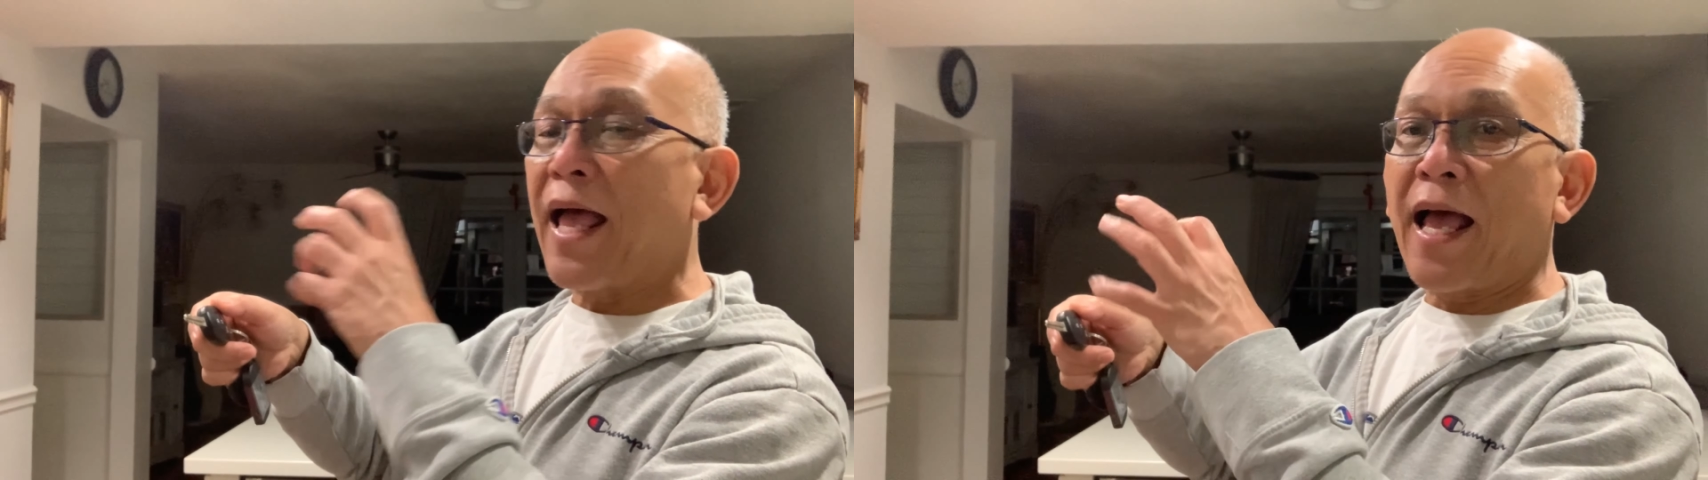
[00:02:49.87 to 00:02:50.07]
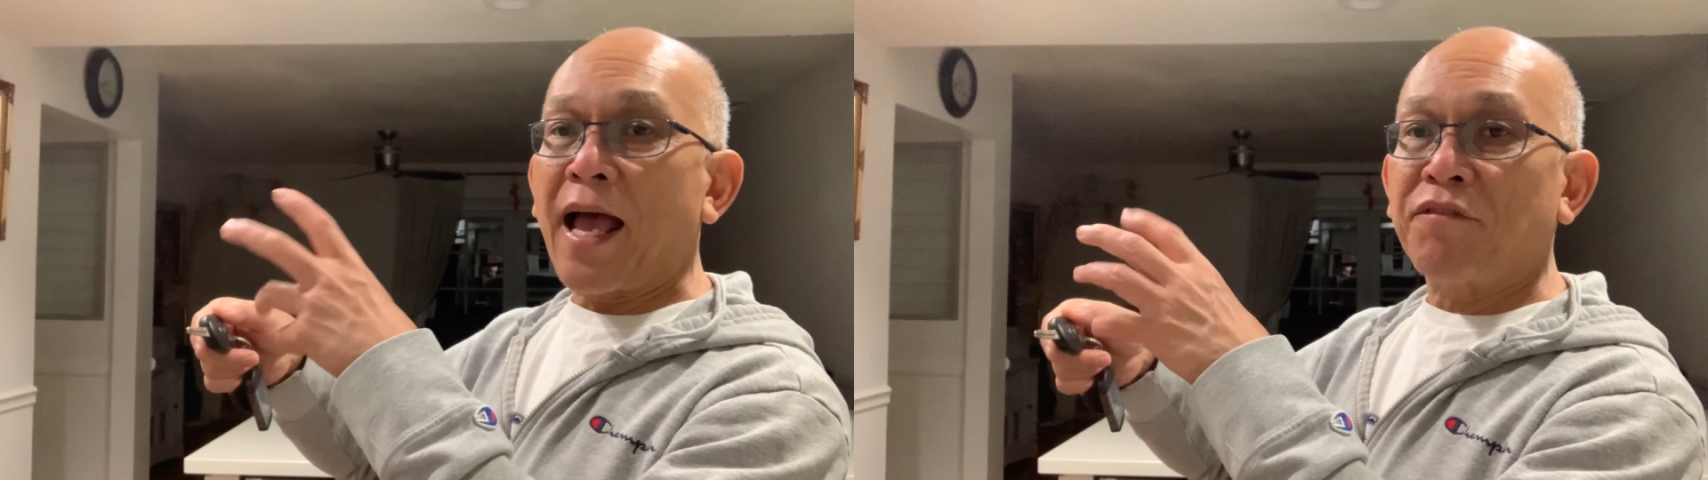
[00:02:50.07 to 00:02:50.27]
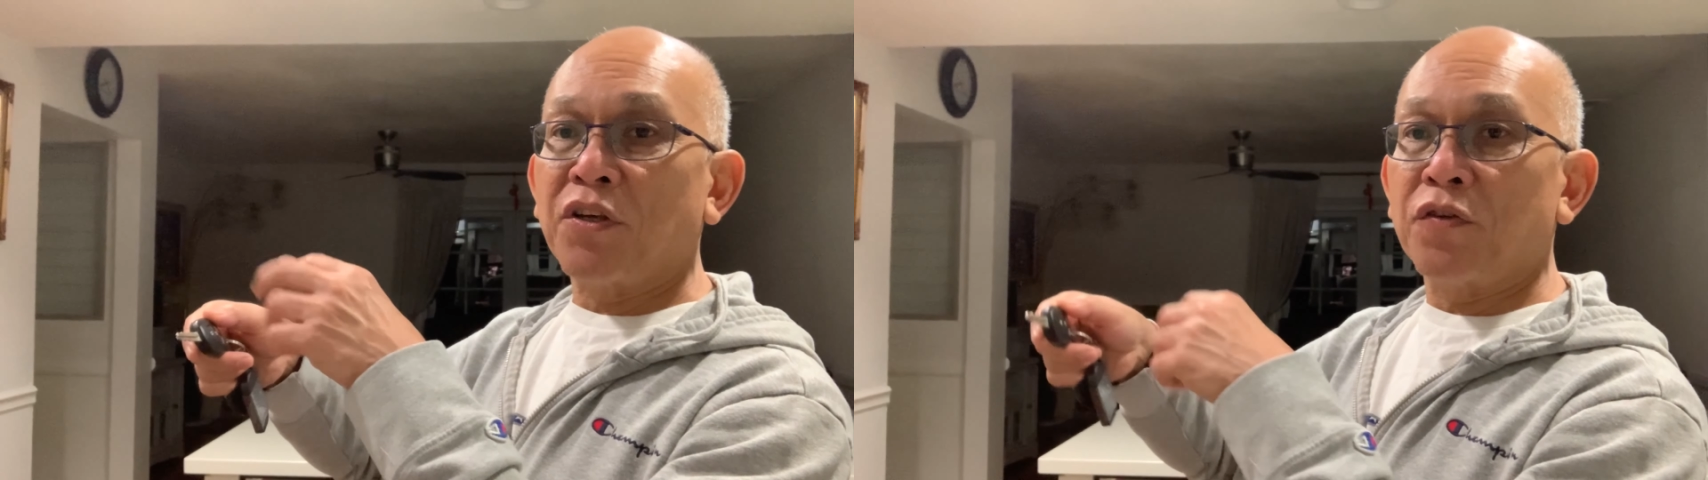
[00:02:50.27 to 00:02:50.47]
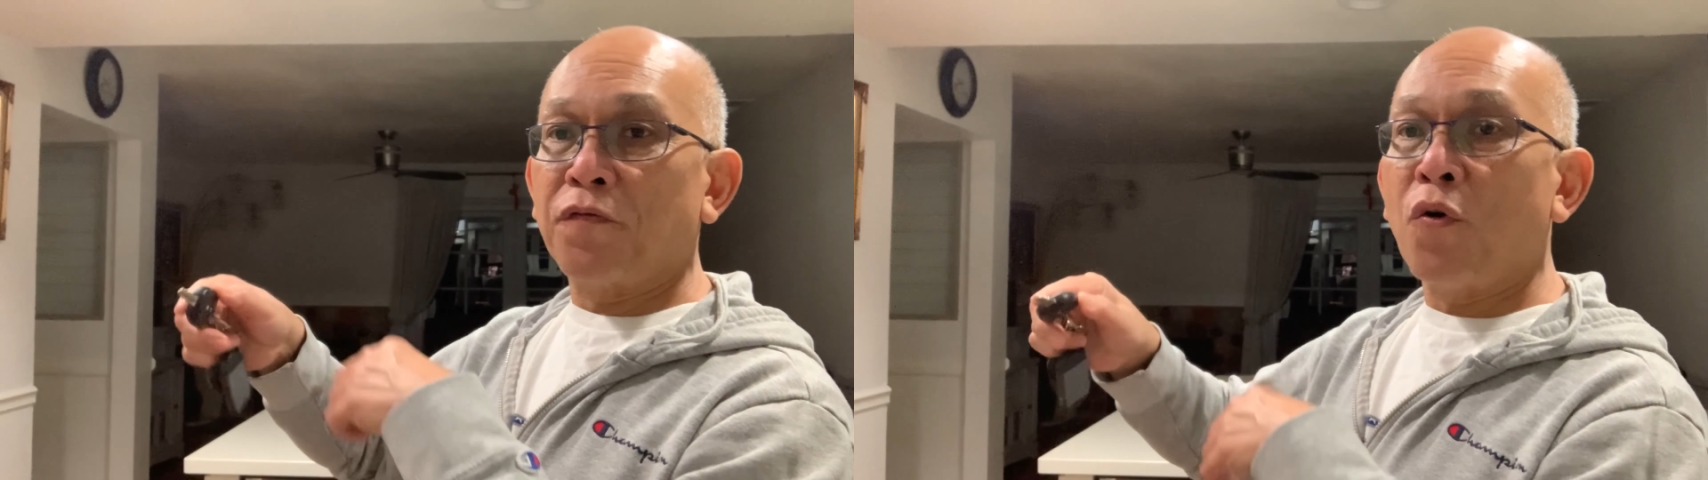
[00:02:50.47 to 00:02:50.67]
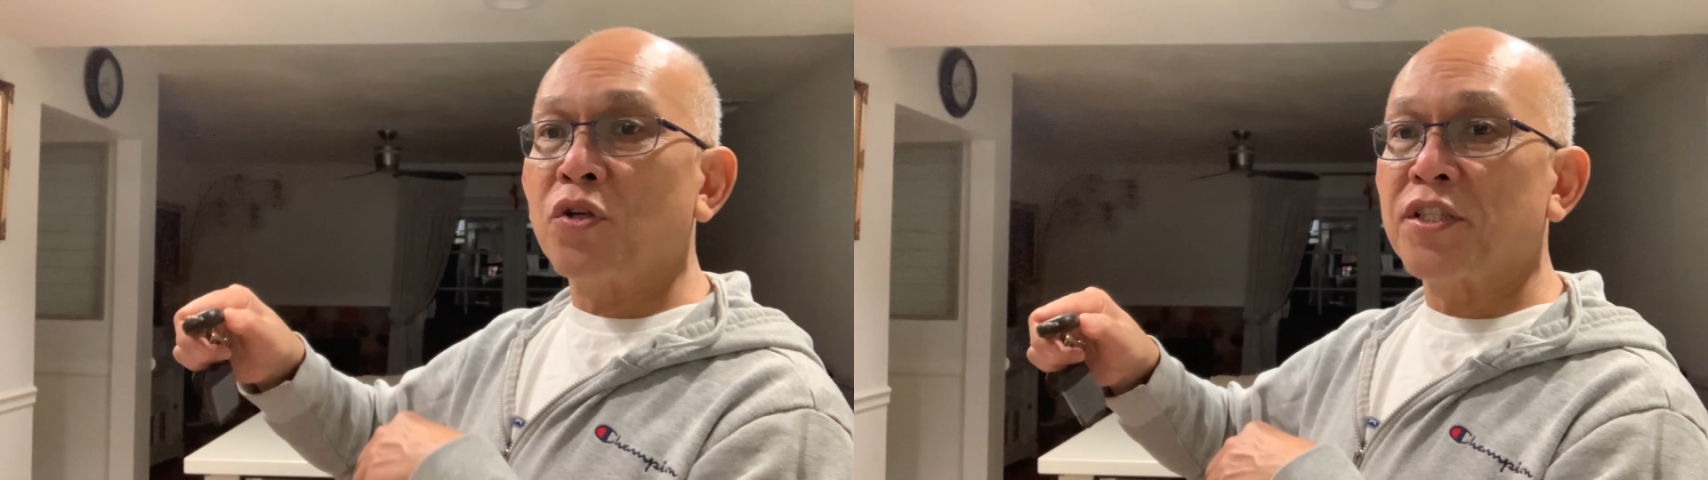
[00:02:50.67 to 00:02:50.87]
after the
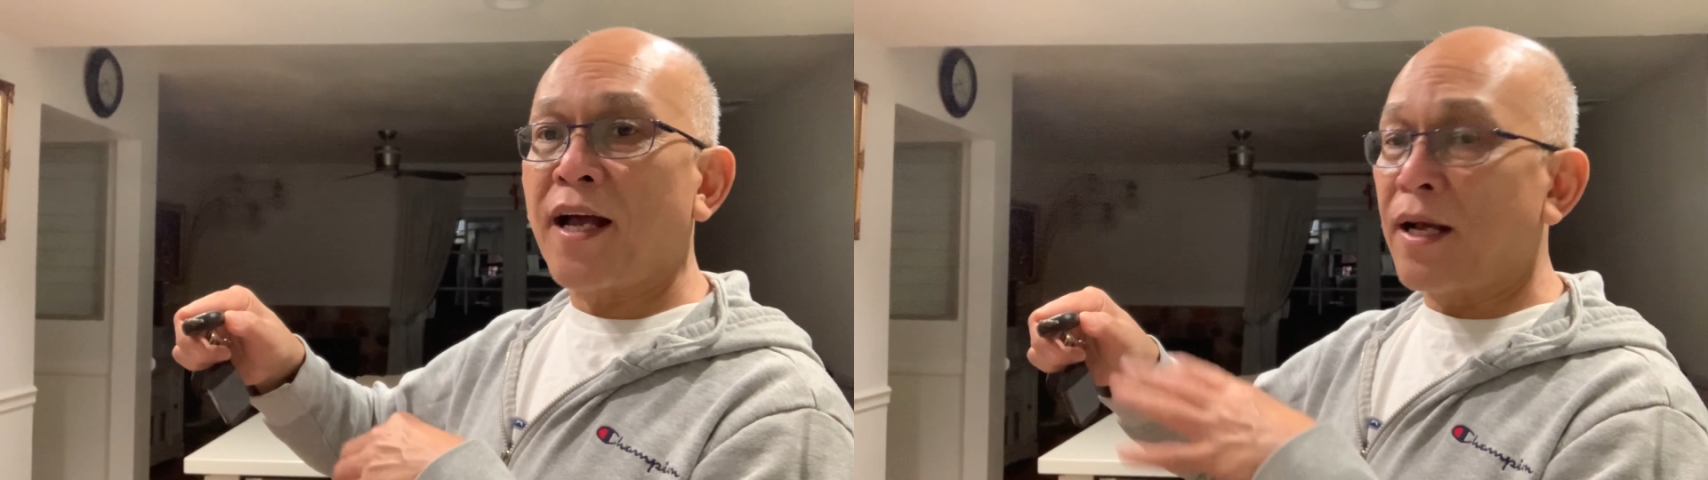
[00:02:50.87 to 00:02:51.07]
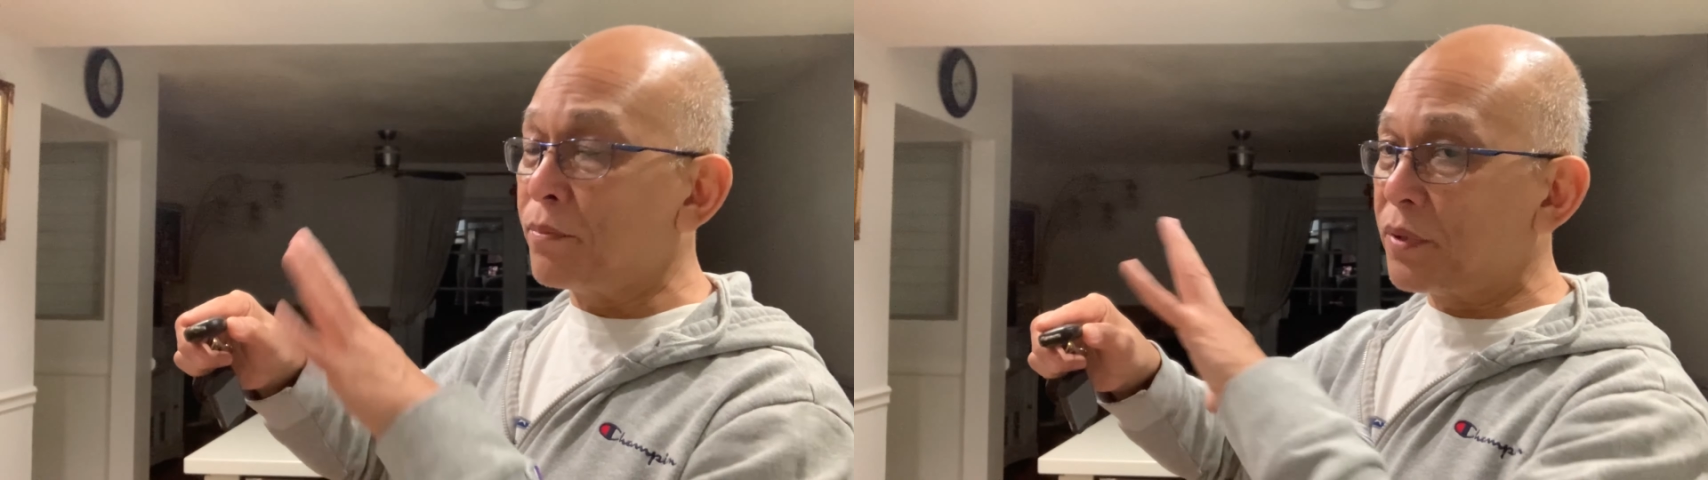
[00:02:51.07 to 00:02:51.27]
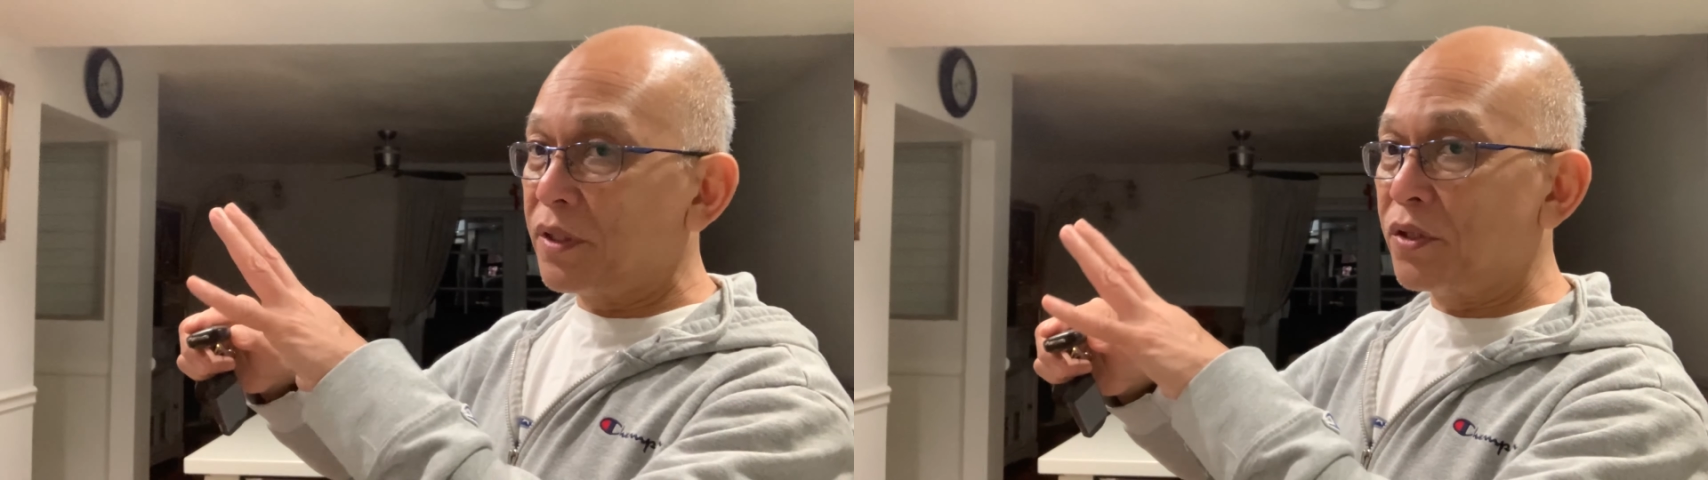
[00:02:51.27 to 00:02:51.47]
4th time,